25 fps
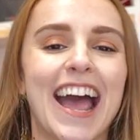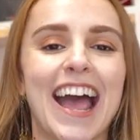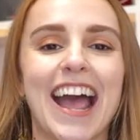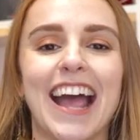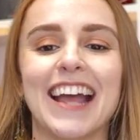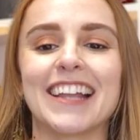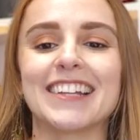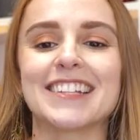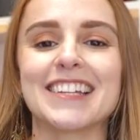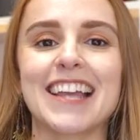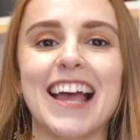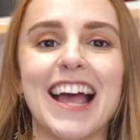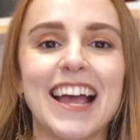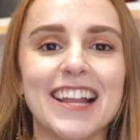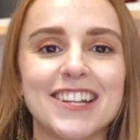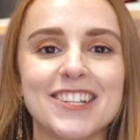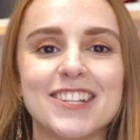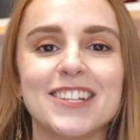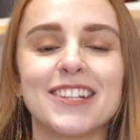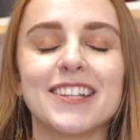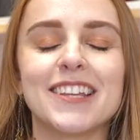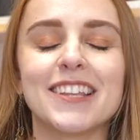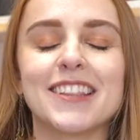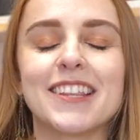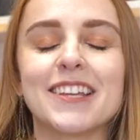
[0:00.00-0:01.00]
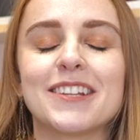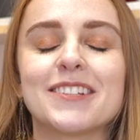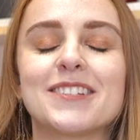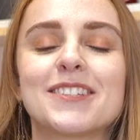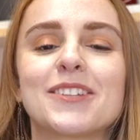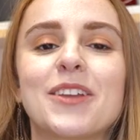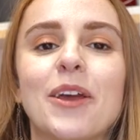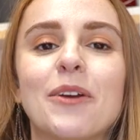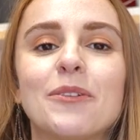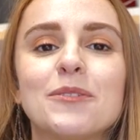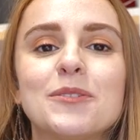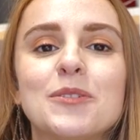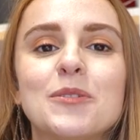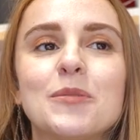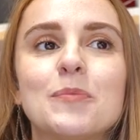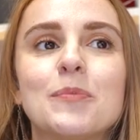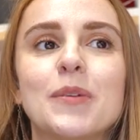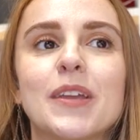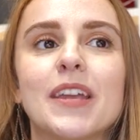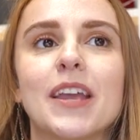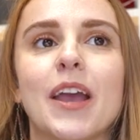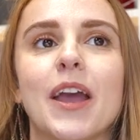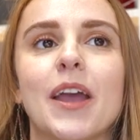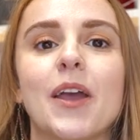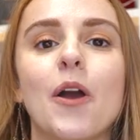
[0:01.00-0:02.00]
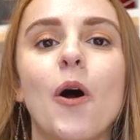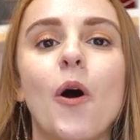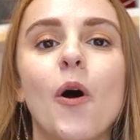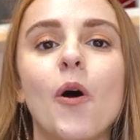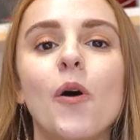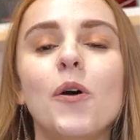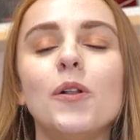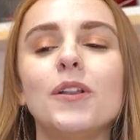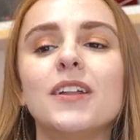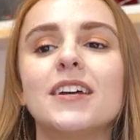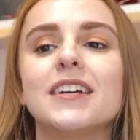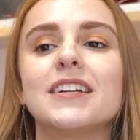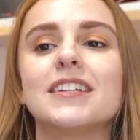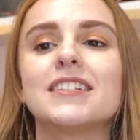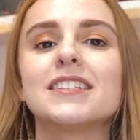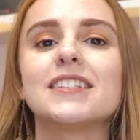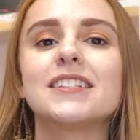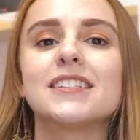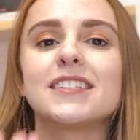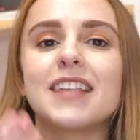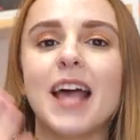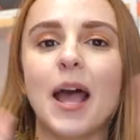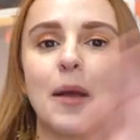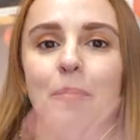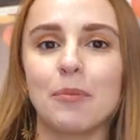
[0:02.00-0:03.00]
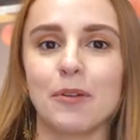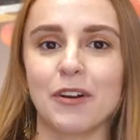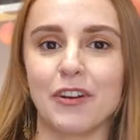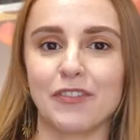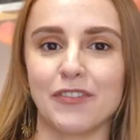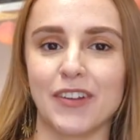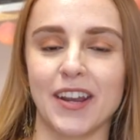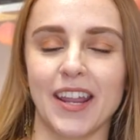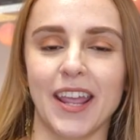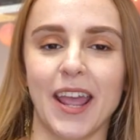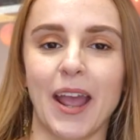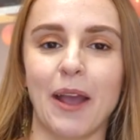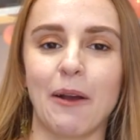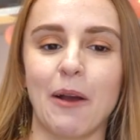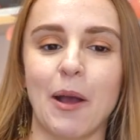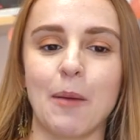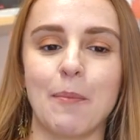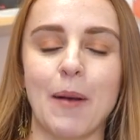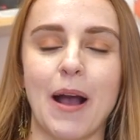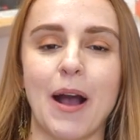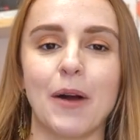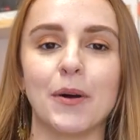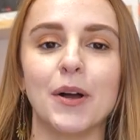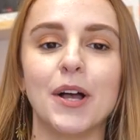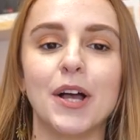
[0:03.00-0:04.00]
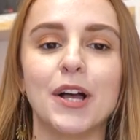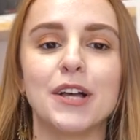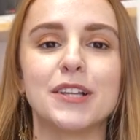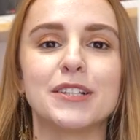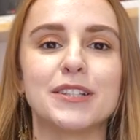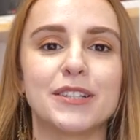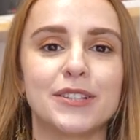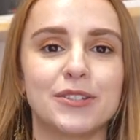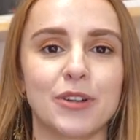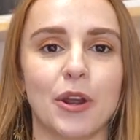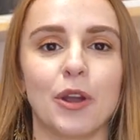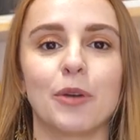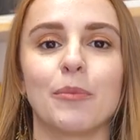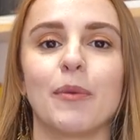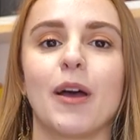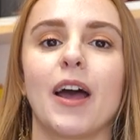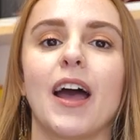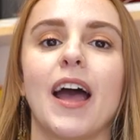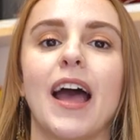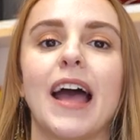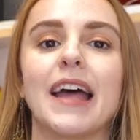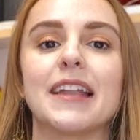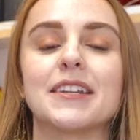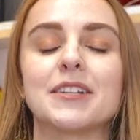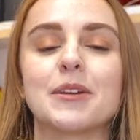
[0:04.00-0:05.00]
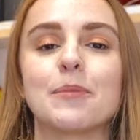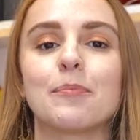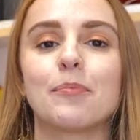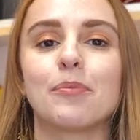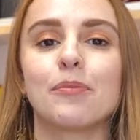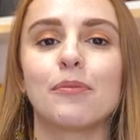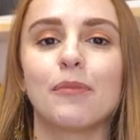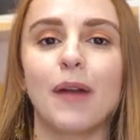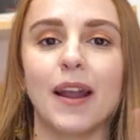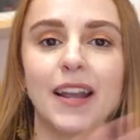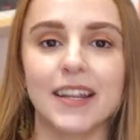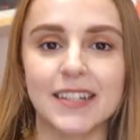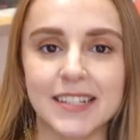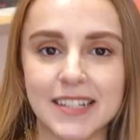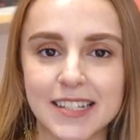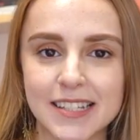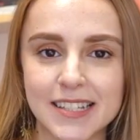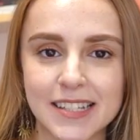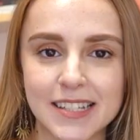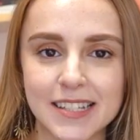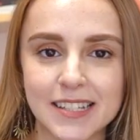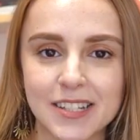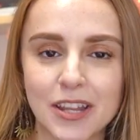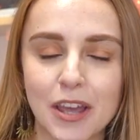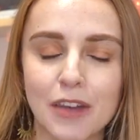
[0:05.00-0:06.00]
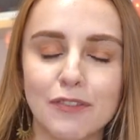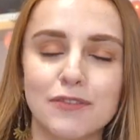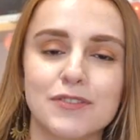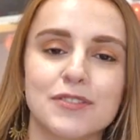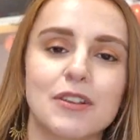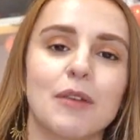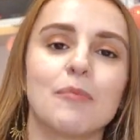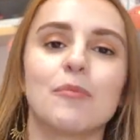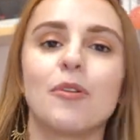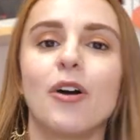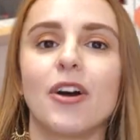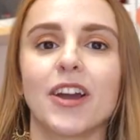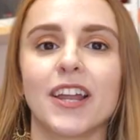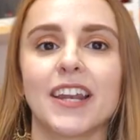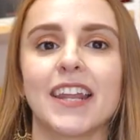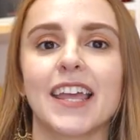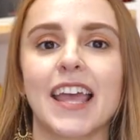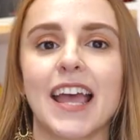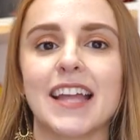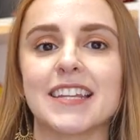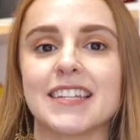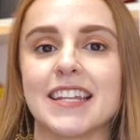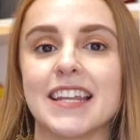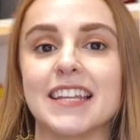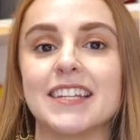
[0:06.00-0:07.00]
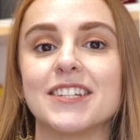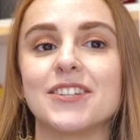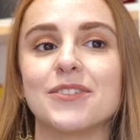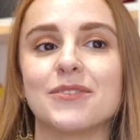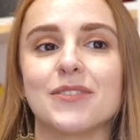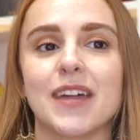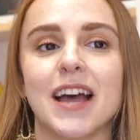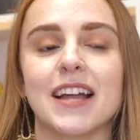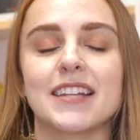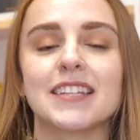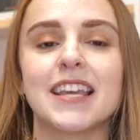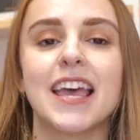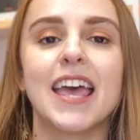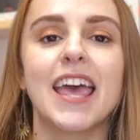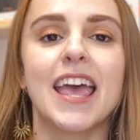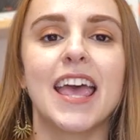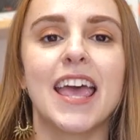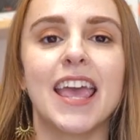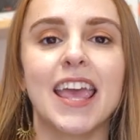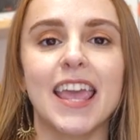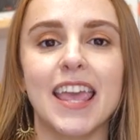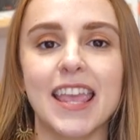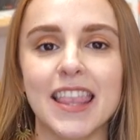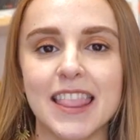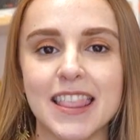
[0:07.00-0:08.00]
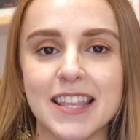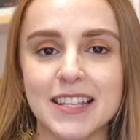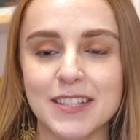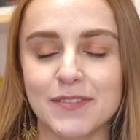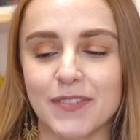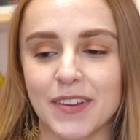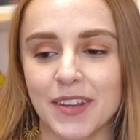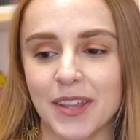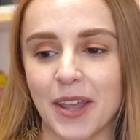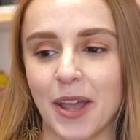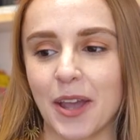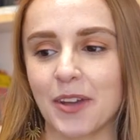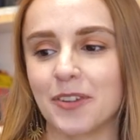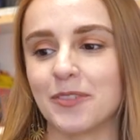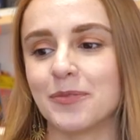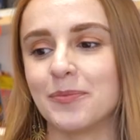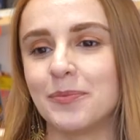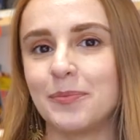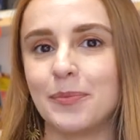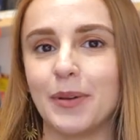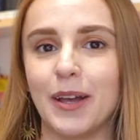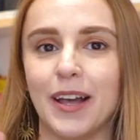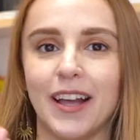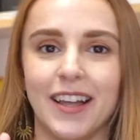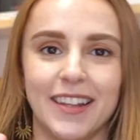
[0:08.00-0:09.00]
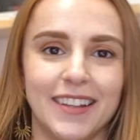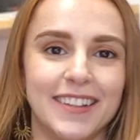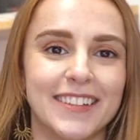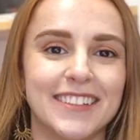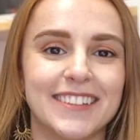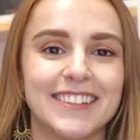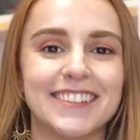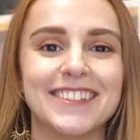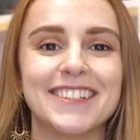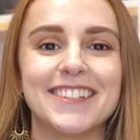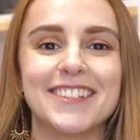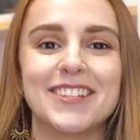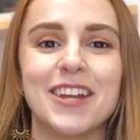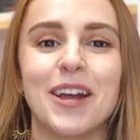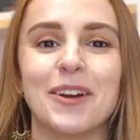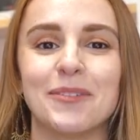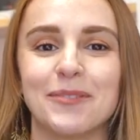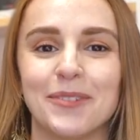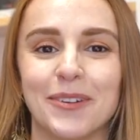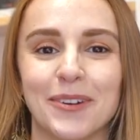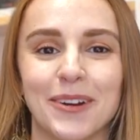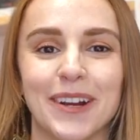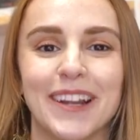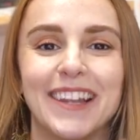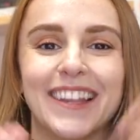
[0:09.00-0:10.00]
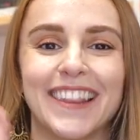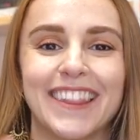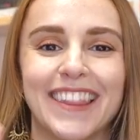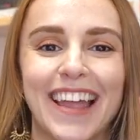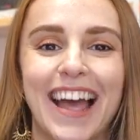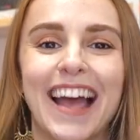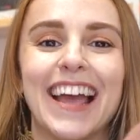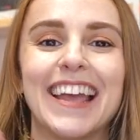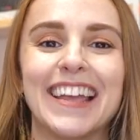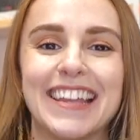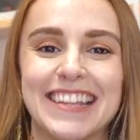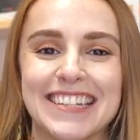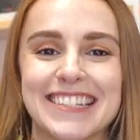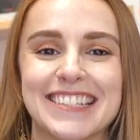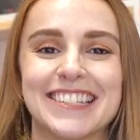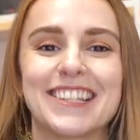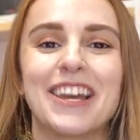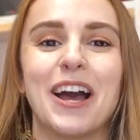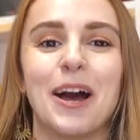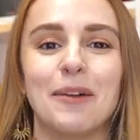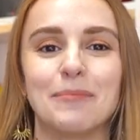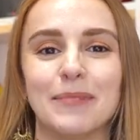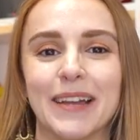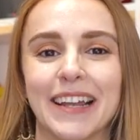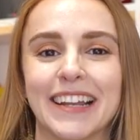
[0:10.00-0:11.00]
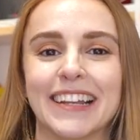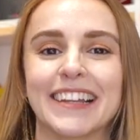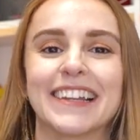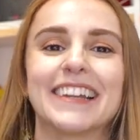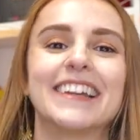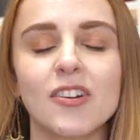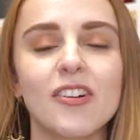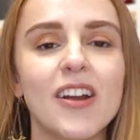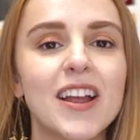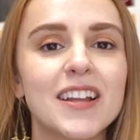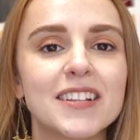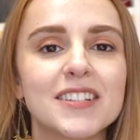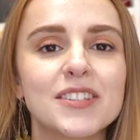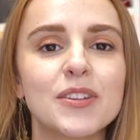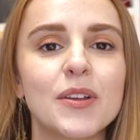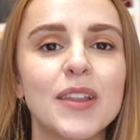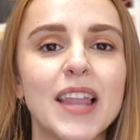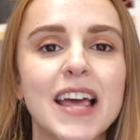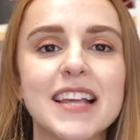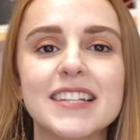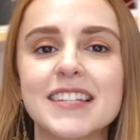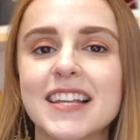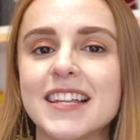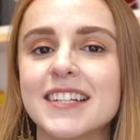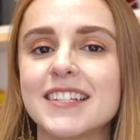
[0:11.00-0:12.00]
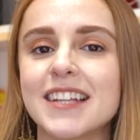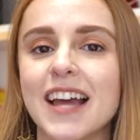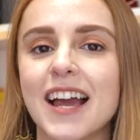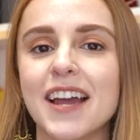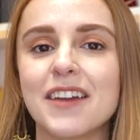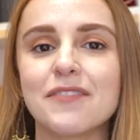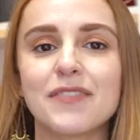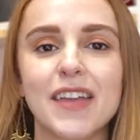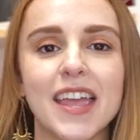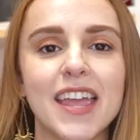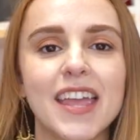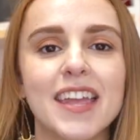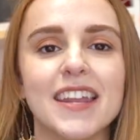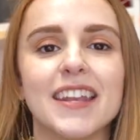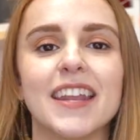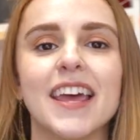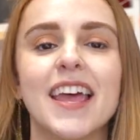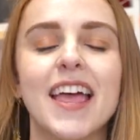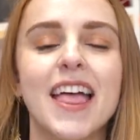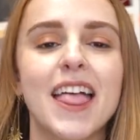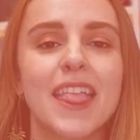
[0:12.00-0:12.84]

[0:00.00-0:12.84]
And actually there's going to be a whole separate video about stoma and pregnancy stuff, so I'm not going to get into that in this video, but don't worry, that is coming. All right, so let's dive in.